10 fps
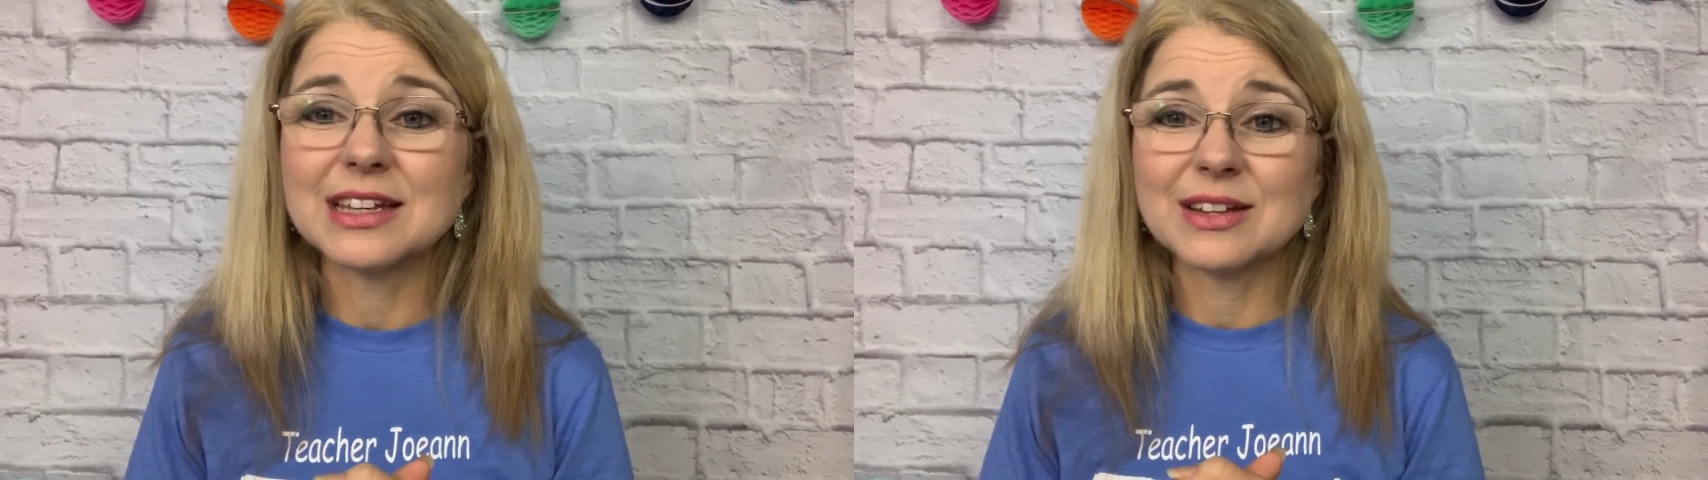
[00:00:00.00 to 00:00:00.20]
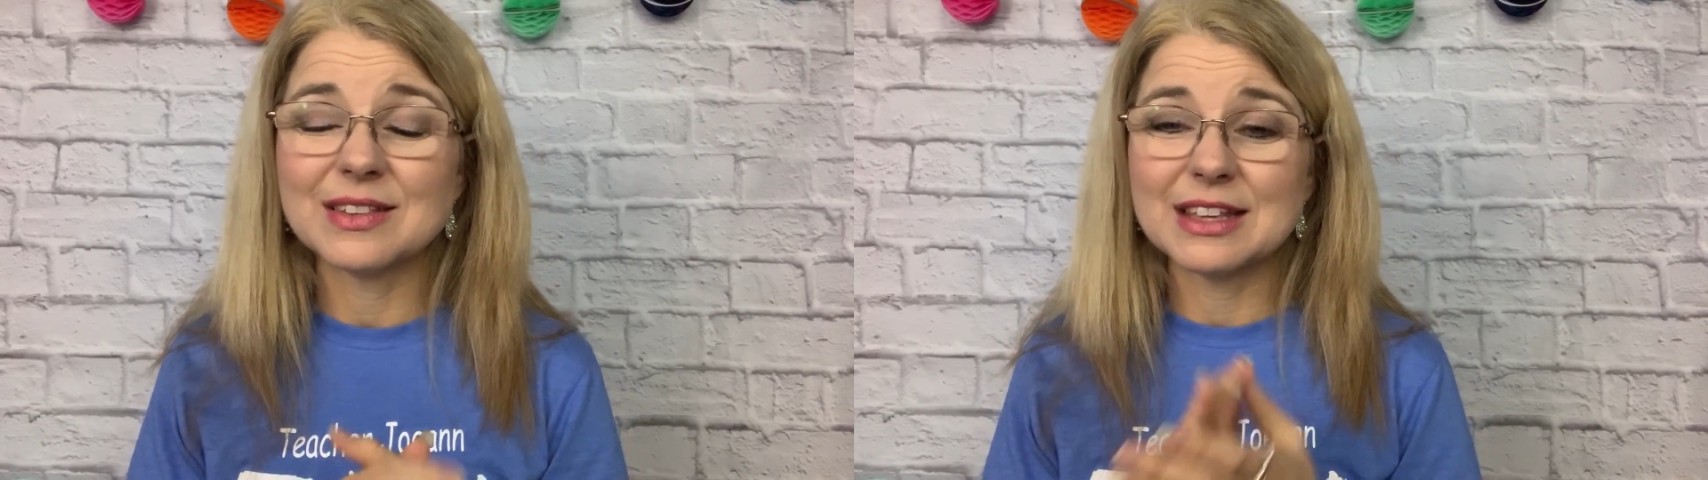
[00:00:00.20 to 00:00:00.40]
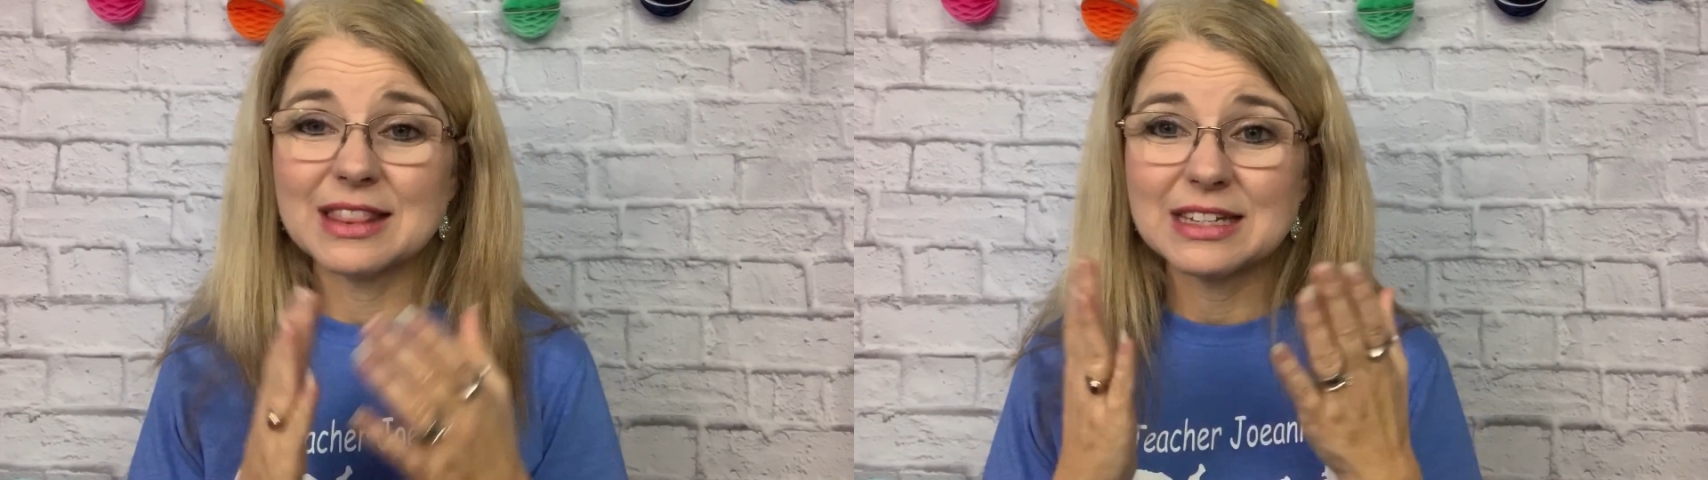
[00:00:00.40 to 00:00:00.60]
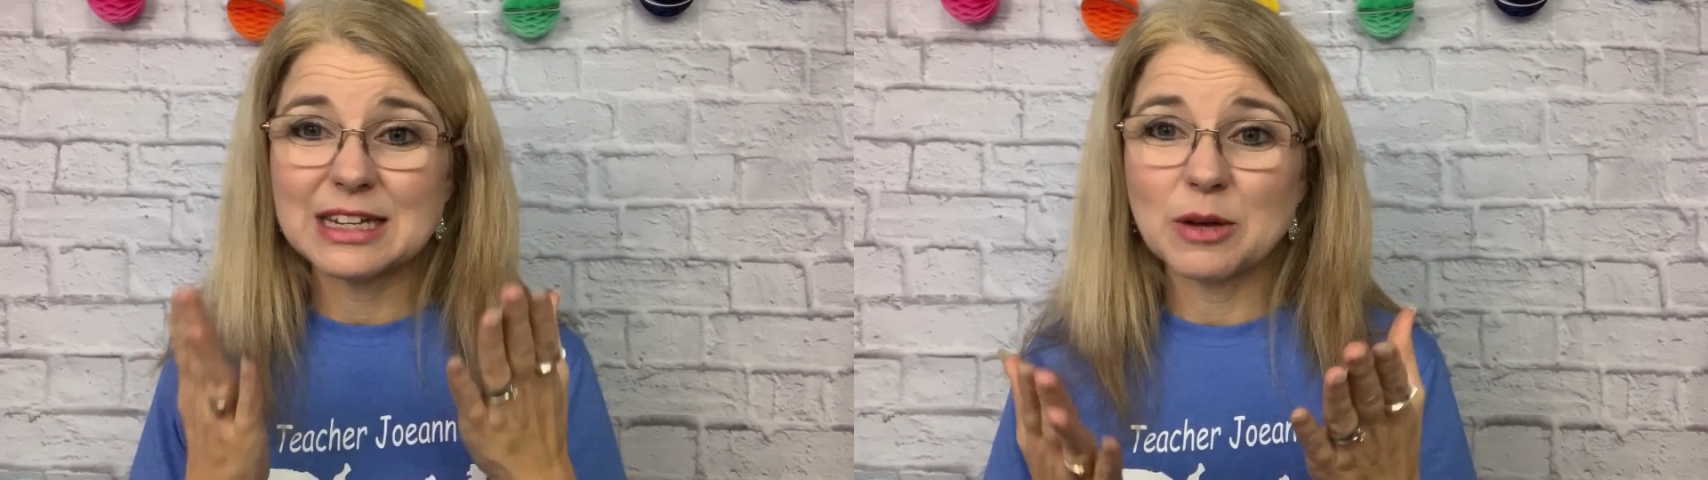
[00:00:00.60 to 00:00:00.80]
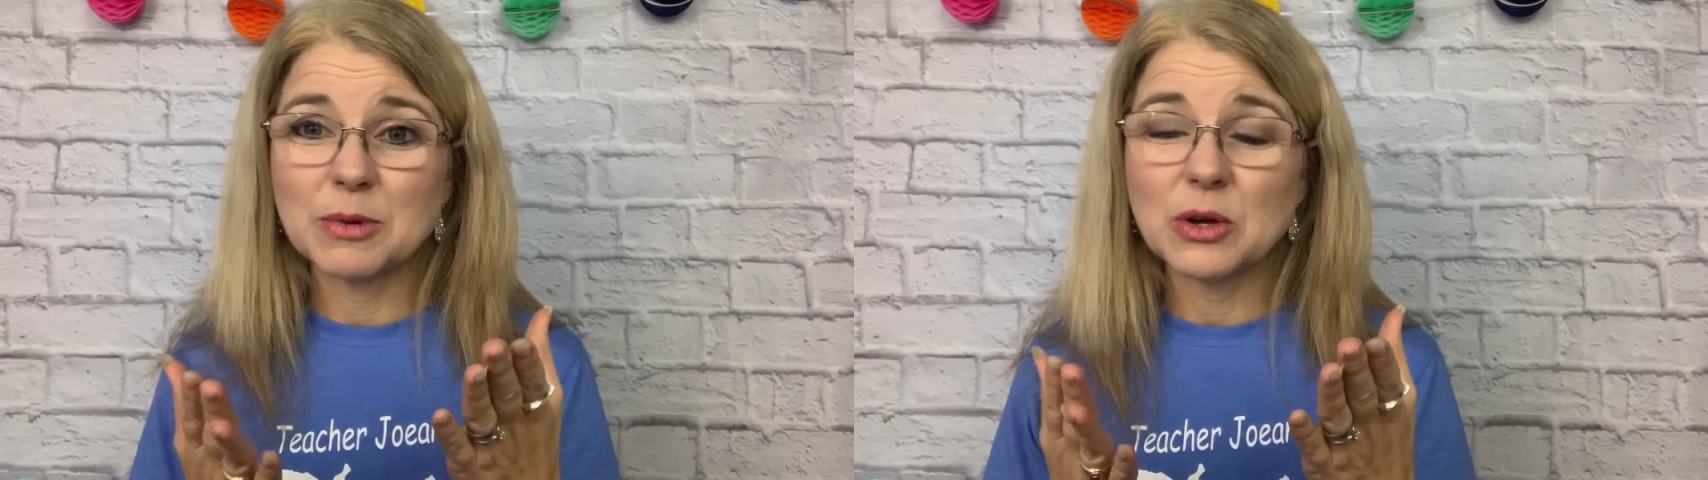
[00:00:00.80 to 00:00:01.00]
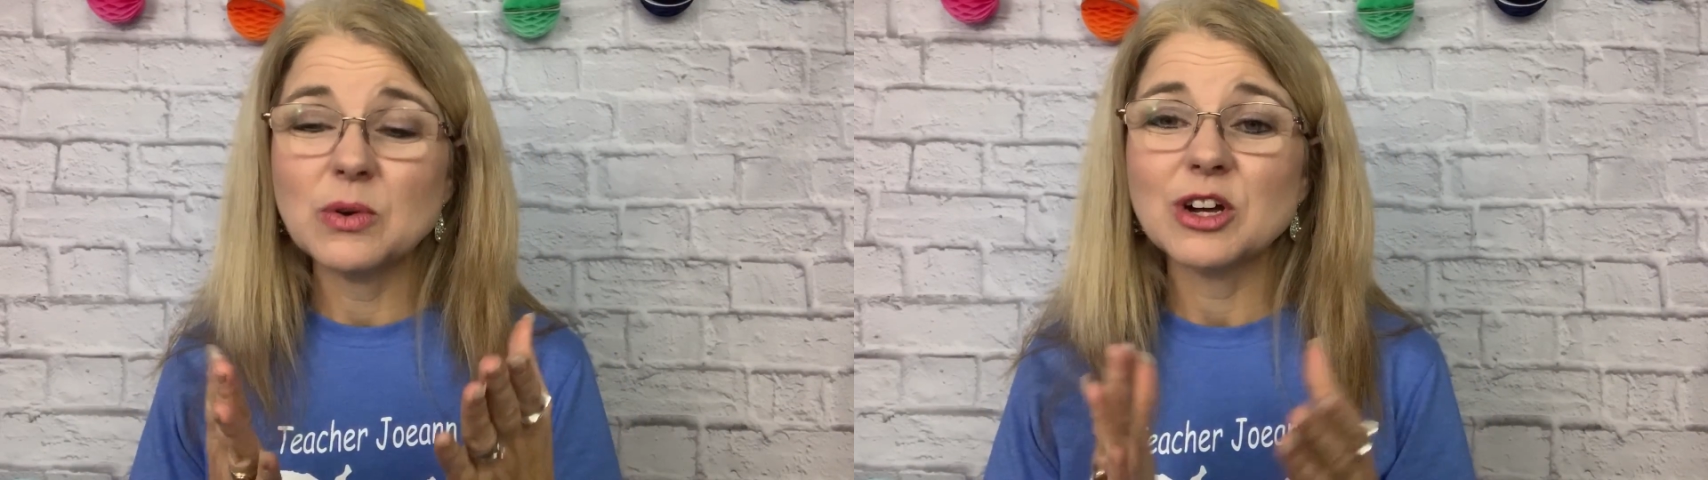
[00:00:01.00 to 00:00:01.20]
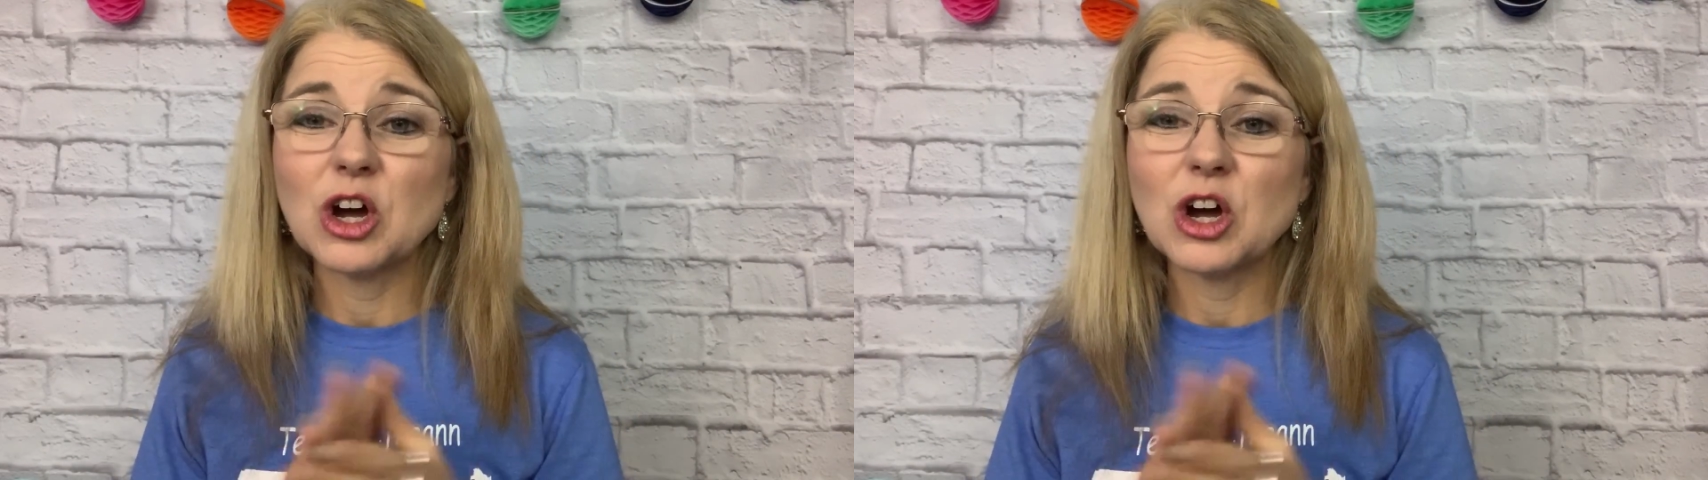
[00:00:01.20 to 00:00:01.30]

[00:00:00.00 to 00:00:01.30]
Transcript: that is in the demo